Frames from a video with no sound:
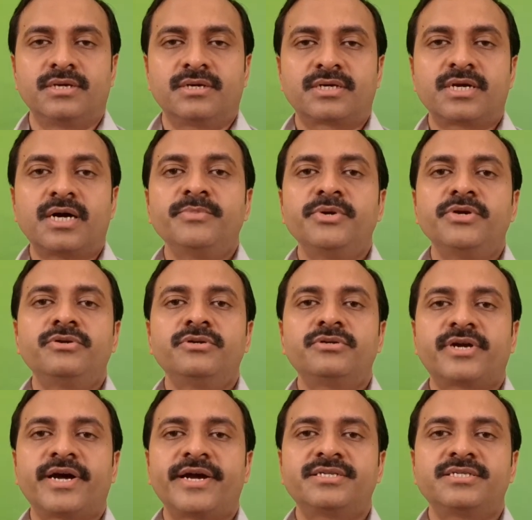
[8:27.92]

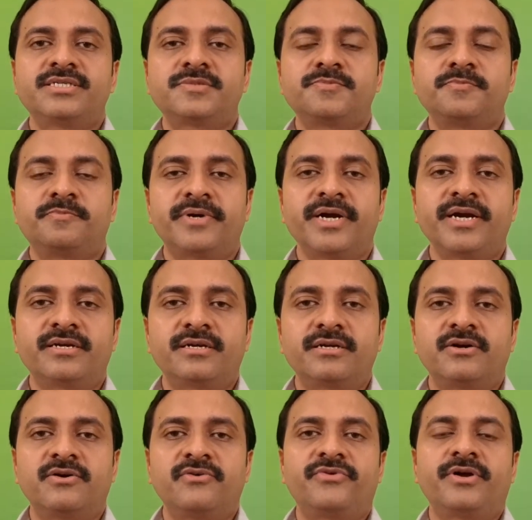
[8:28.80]
Communal riots spread
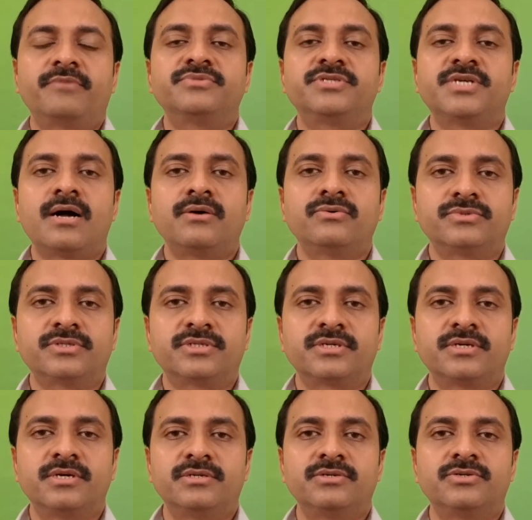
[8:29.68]
from
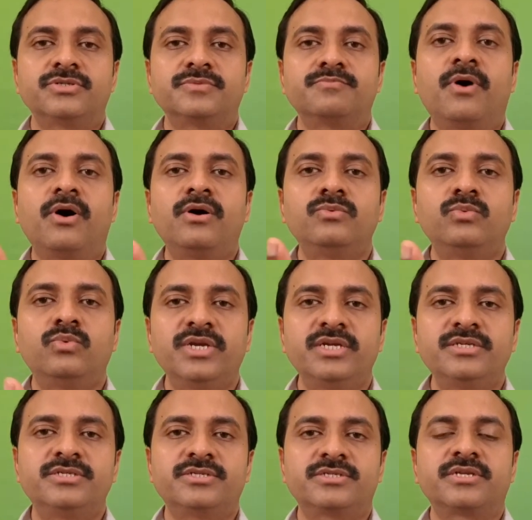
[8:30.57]
towns to small
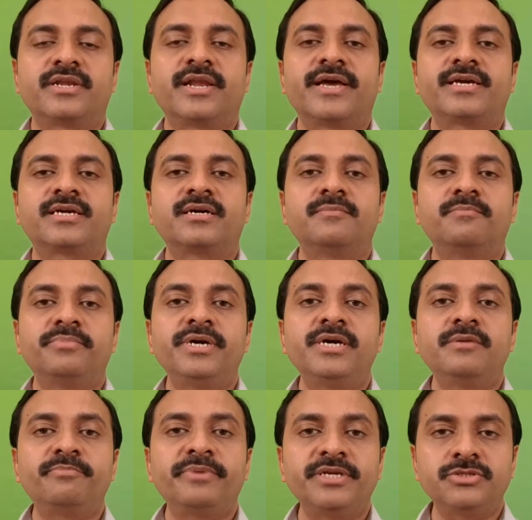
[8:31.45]
villages like
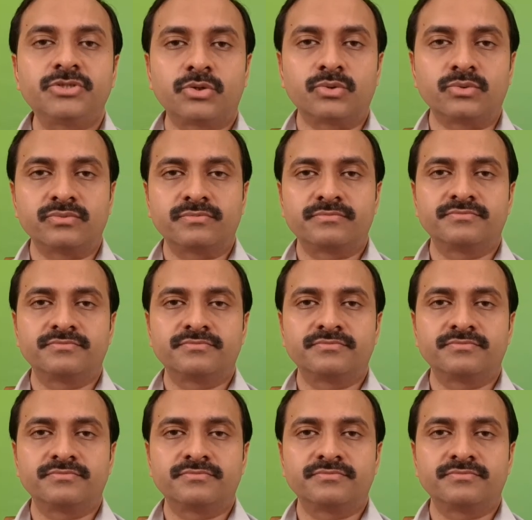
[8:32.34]
Pir Pinto.